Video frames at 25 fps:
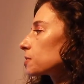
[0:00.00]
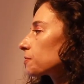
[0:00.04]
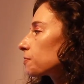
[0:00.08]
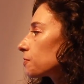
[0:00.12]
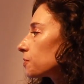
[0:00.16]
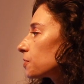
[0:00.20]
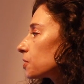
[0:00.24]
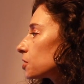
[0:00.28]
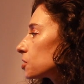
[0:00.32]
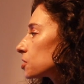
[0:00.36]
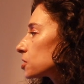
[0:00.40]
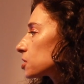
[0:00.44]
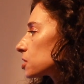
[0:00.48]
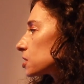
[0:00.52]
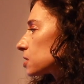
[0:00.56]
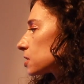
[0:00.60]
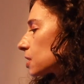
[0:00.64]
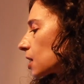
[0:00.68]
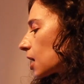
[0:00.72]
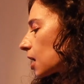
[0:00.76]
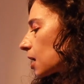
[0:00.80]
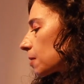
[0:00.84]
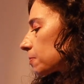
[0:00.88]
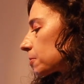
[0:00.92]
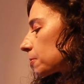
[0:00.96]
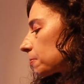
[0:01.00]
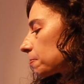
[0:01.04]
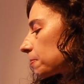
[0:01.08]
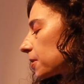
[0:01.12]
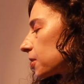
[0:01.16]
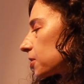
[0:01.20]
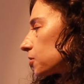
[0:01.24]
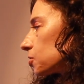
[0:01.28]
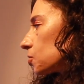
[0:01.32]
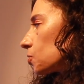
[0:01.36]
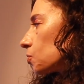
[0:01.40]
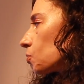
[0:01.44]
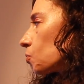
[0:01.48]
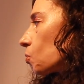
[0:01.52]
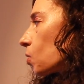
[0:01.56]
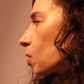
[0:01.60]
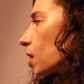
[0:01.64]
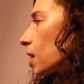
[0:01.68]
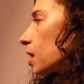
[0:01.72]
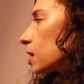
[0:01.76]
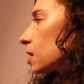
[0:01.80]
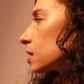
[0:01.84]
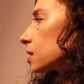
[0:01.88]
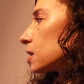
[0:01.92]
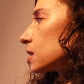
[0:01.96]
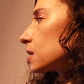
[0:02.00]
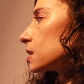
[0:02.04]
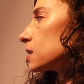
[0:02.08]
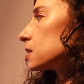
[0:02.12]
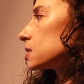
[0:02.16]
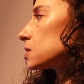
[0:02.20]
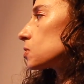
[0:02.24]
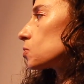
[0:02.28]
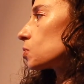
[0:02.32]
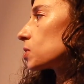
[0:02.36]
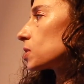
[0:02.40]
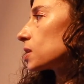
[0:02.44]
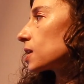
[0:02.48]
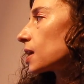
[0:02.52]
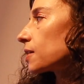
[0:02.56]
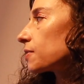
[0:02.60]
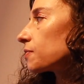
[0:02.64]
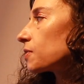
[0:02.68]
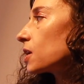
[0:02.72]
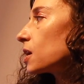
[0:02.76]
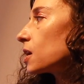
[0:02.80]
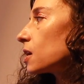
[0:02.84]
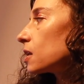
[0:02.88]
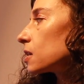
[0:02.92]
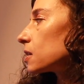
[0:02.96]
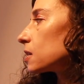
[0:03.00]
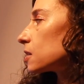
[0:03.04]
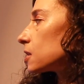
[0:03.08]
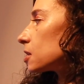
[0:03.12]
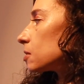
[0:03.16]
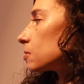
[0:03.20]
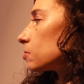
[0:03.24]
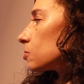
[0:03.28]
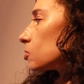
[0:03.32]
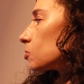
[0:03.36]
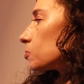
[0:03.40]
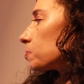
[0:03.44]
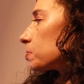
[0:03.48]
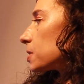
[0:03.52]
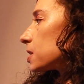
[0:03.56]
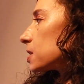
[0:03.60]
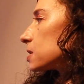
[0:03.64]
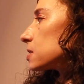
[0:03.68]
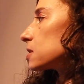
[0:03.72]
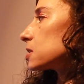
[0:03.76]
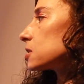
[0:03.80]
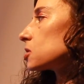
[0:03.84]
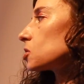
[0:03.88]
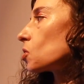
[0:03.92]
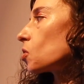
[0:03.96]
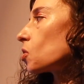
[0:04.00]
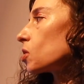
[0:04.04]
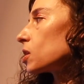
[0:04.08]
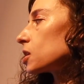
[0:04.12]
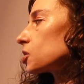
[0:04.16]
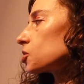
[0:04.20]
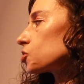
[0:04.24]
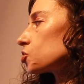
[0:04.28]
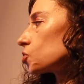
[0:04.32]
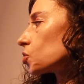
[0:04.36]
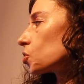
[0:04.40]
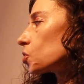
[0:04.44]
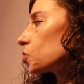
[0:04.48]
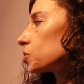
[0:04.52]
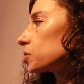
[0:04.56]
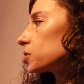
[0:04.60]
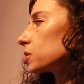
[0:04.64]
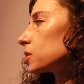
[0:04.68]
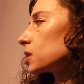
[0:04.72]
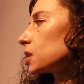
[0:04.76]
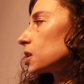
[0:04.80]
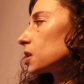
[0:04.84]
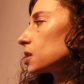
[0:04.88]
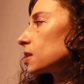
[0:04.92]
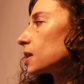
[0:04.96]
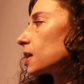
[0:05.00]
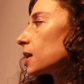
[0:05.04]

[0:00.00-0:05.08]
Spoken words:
The first time, the pattern 1, is we have double peak systolic shortening.